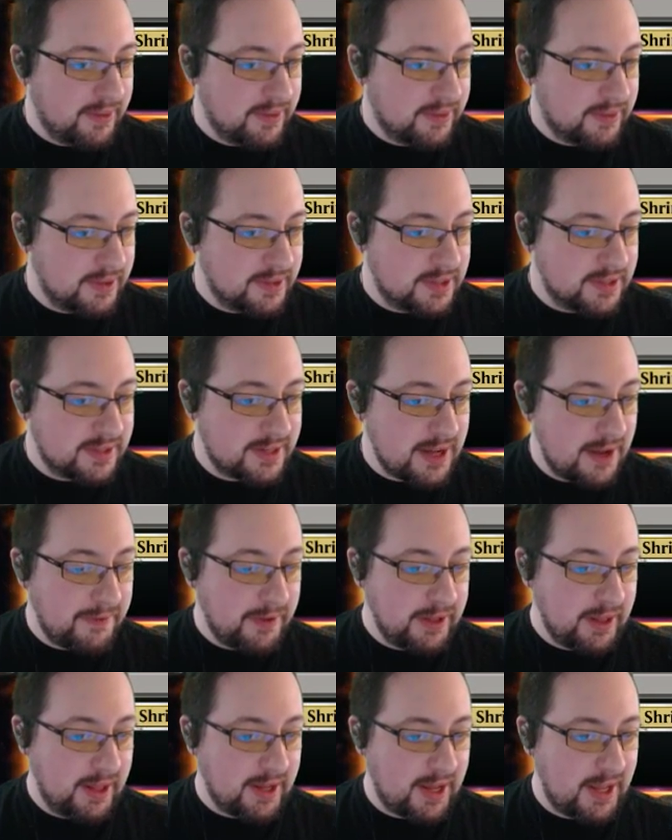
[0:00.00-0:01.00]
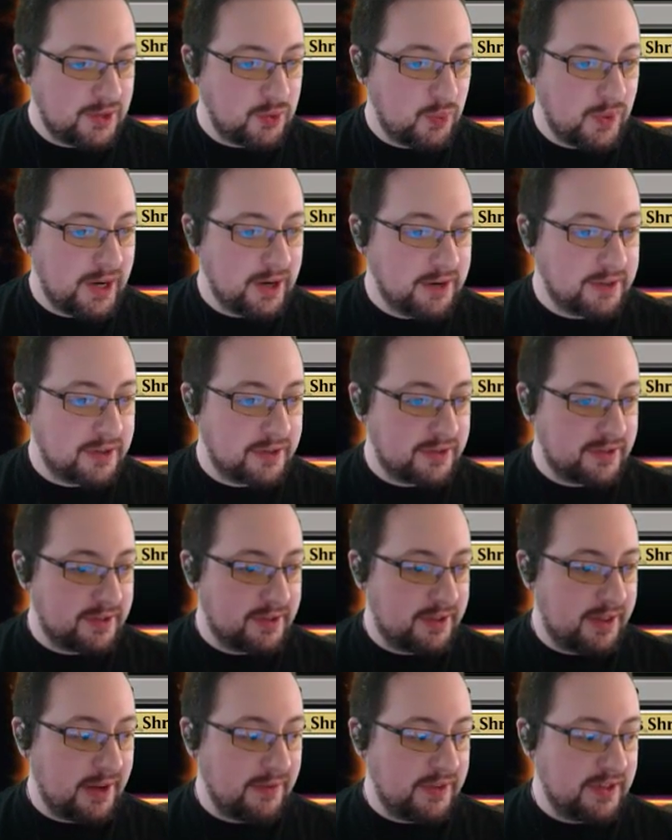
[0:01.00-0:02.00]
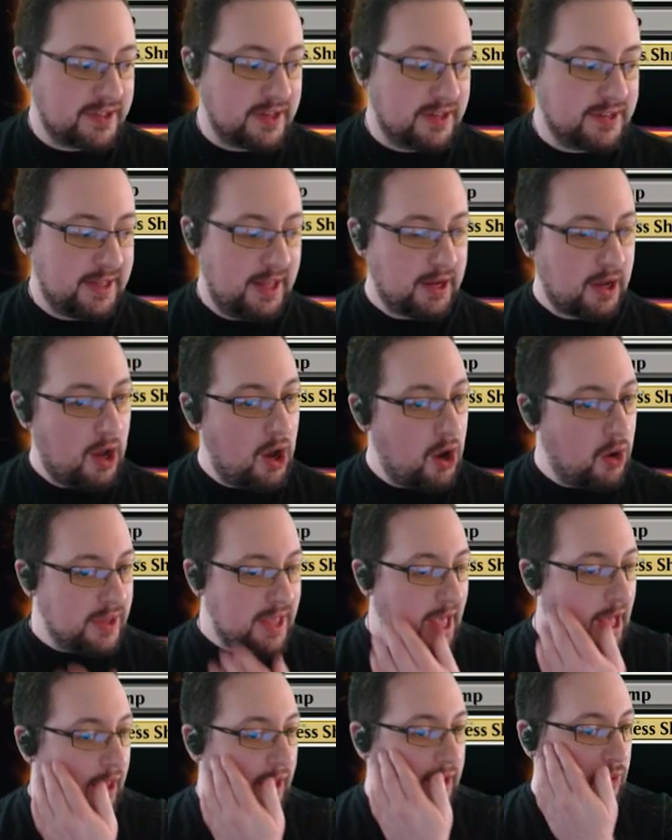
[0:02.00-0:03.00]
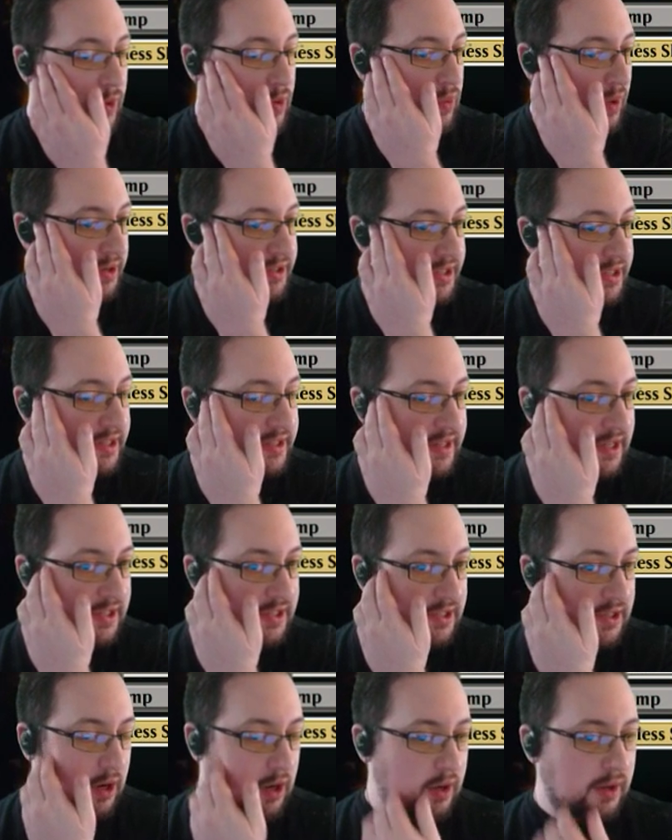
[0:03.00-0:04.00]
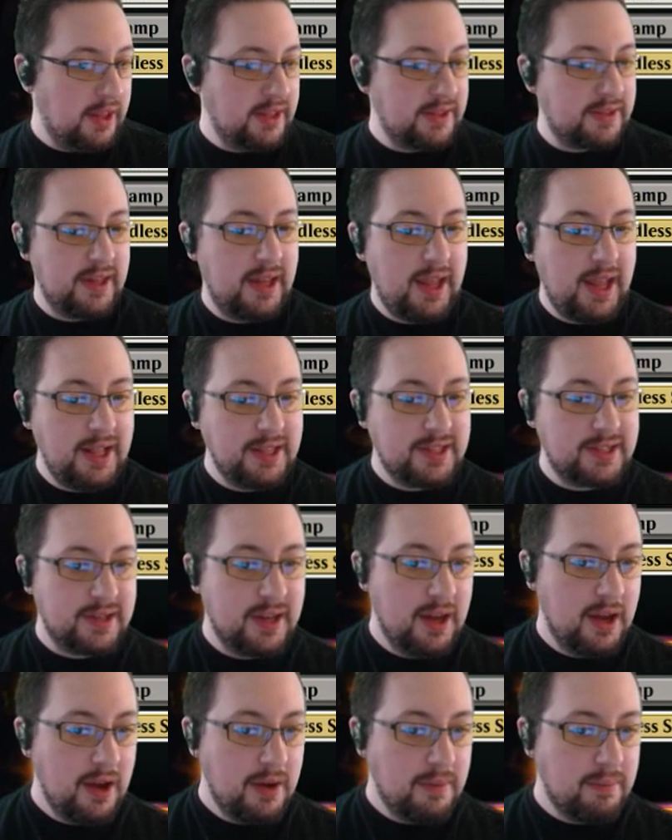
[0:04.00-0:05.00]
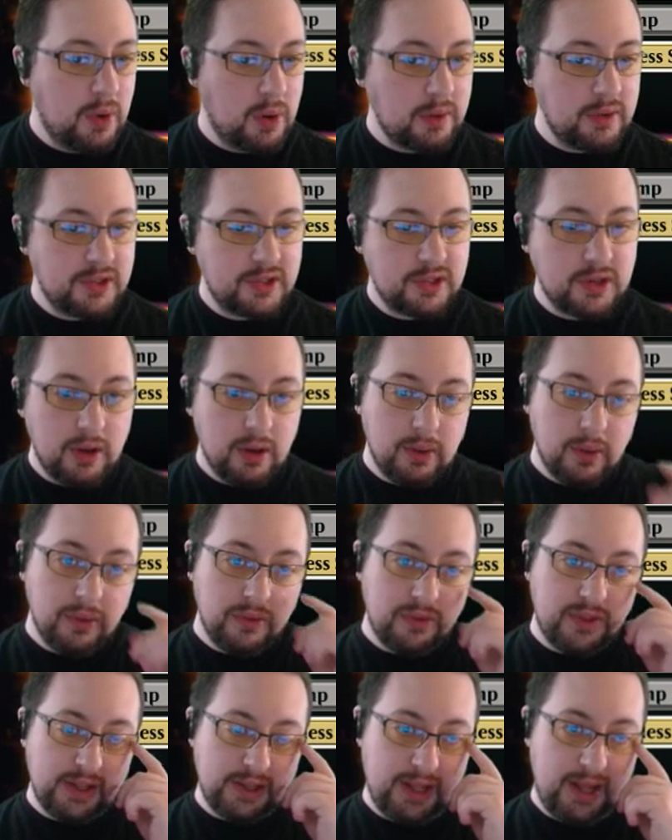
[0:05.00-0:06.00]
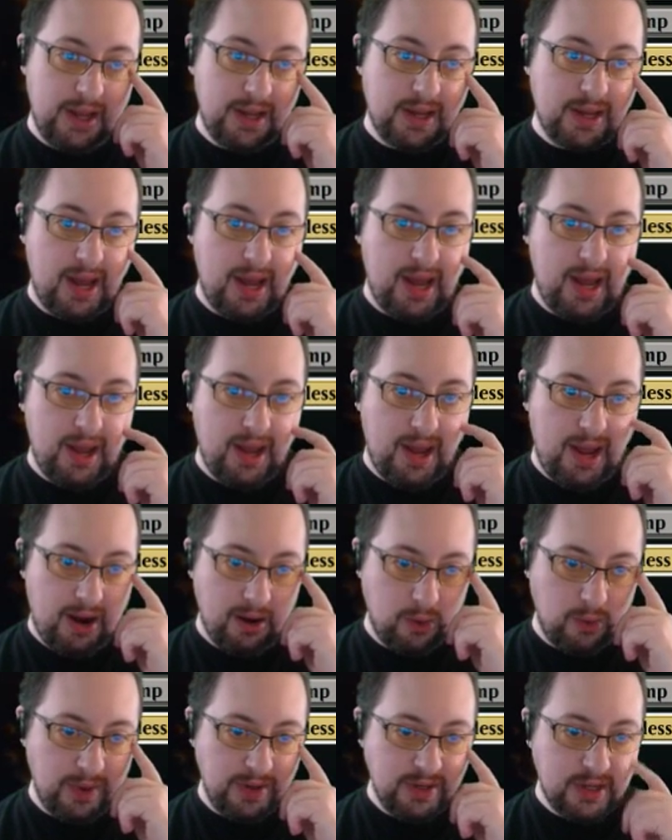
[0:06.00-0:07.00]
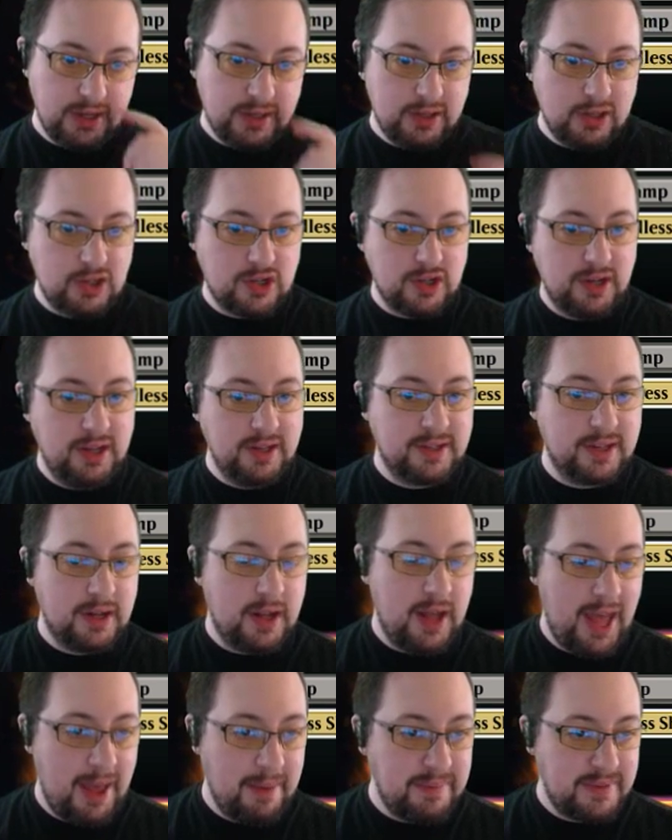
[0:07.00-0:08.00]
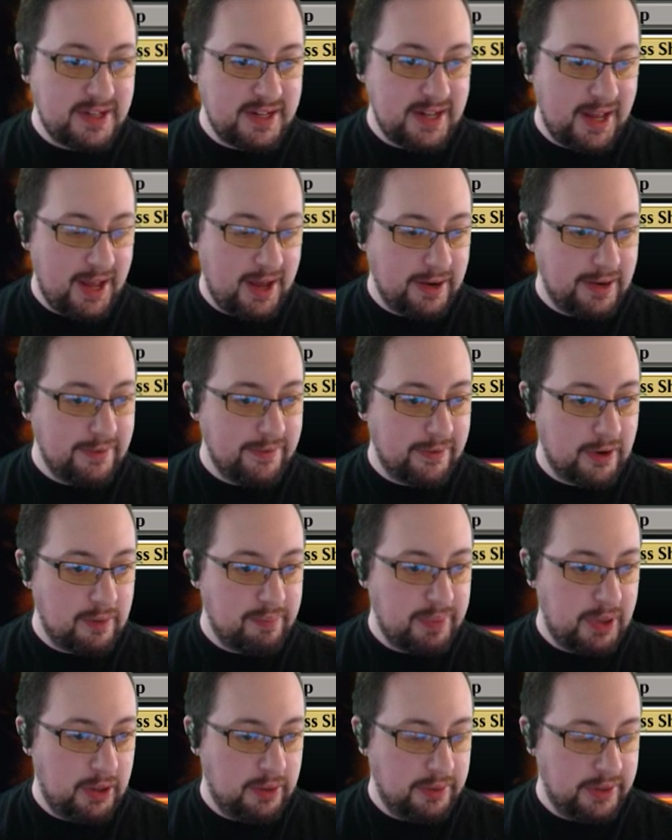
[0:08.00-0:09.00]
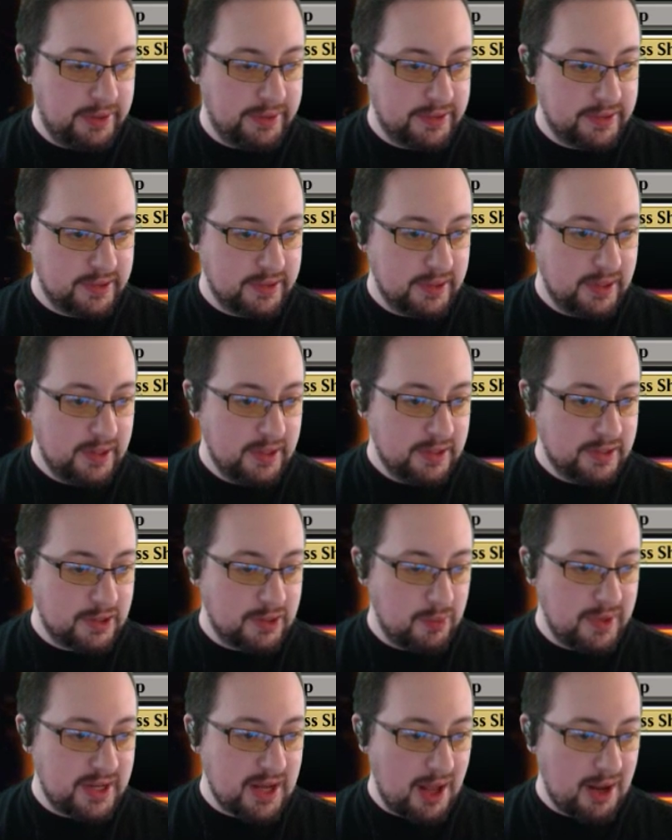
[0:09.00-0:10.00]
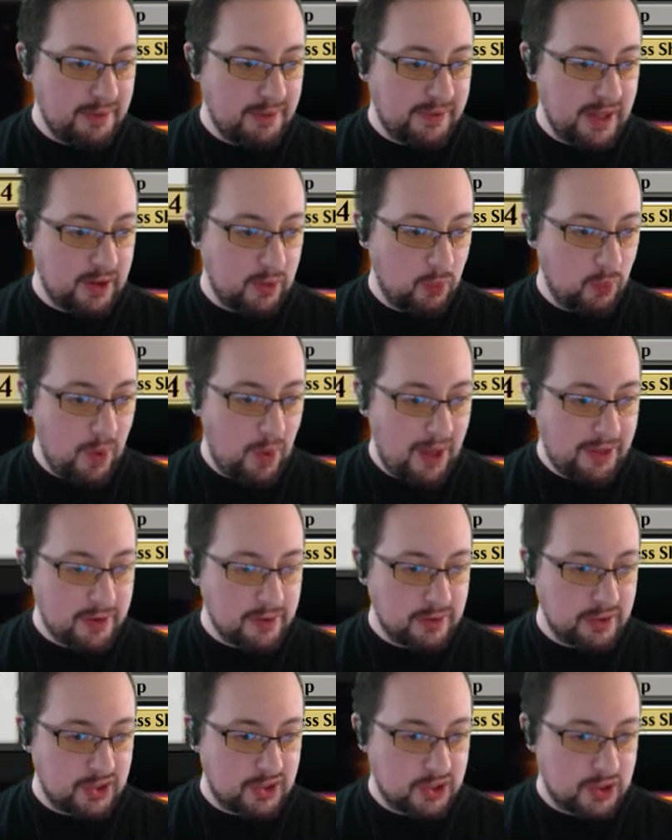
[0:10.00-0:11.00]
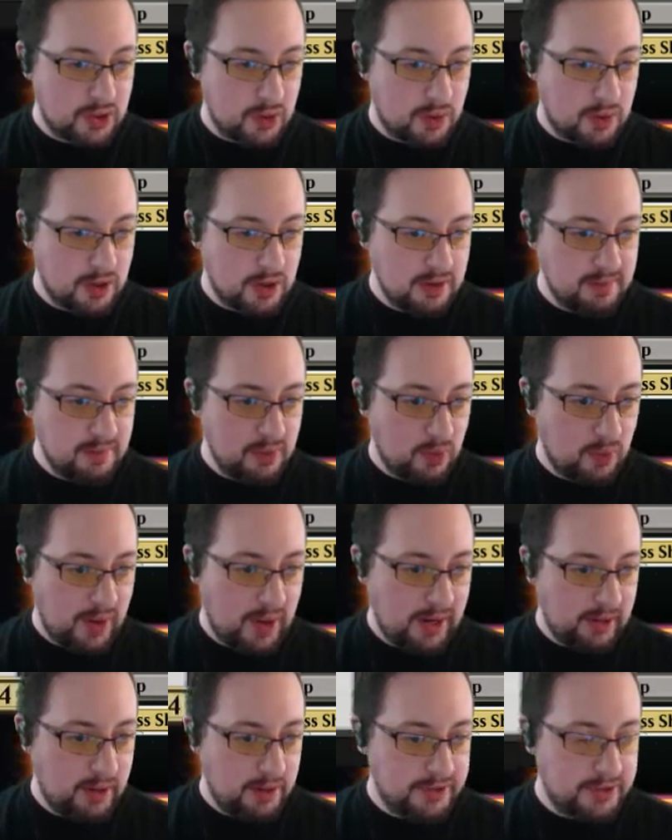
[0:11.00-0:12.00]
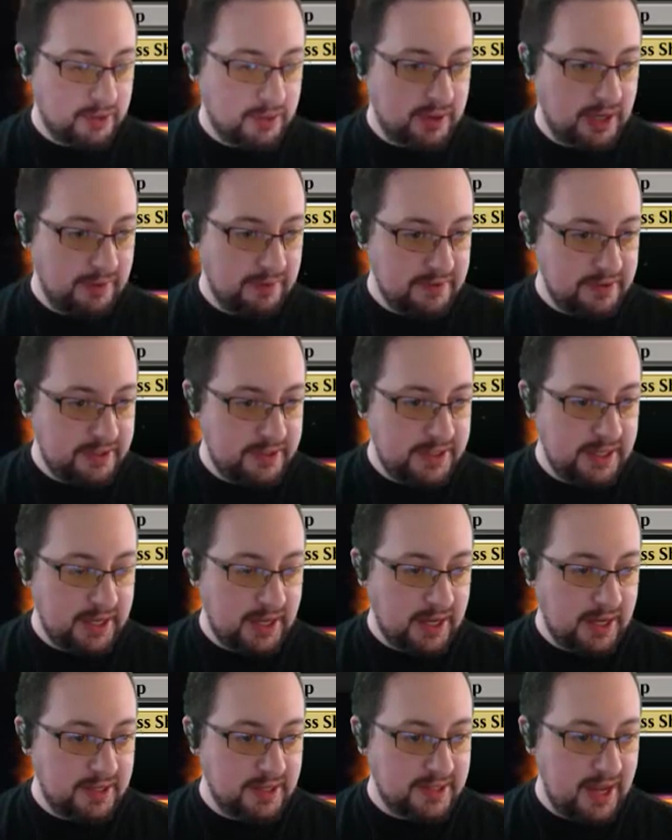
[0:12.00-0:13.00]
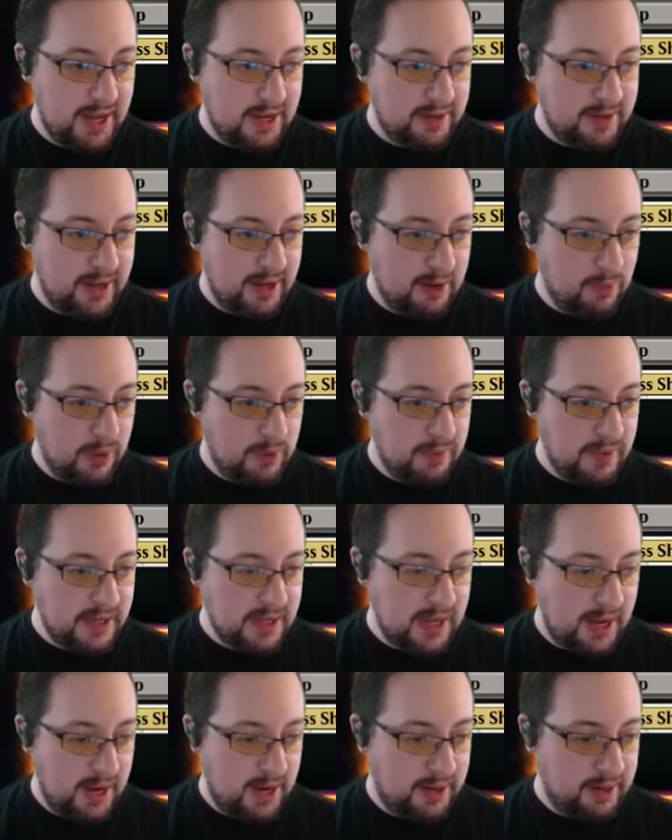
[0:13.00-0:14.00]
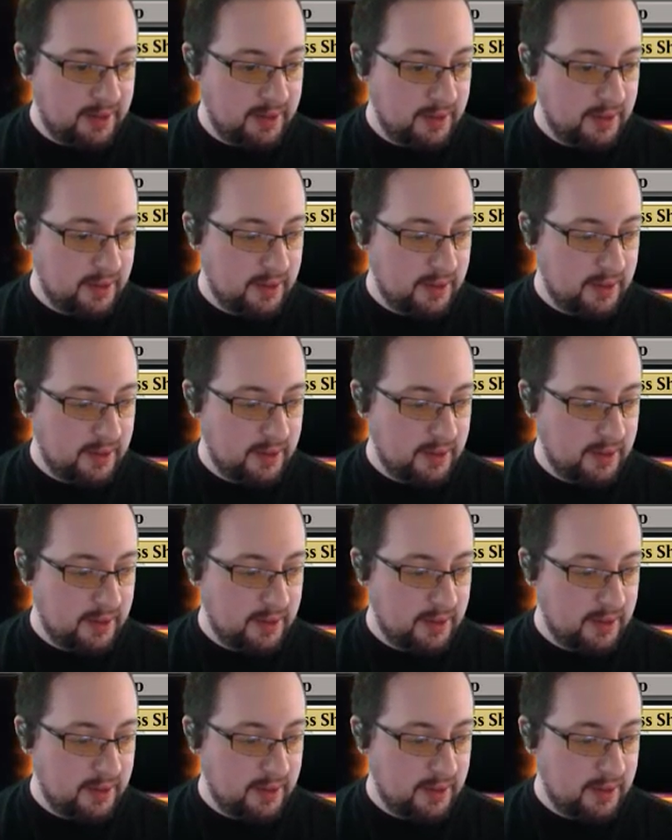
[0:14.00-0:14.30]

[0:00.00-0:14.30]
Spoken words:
This is definitely like, it's weird to think of this as like, oh yeah, like we want to discard. It's more so that like our win condition is an empty hand of our opponents. So we kind of like weather the storm while also kind of digging his hand out when we can.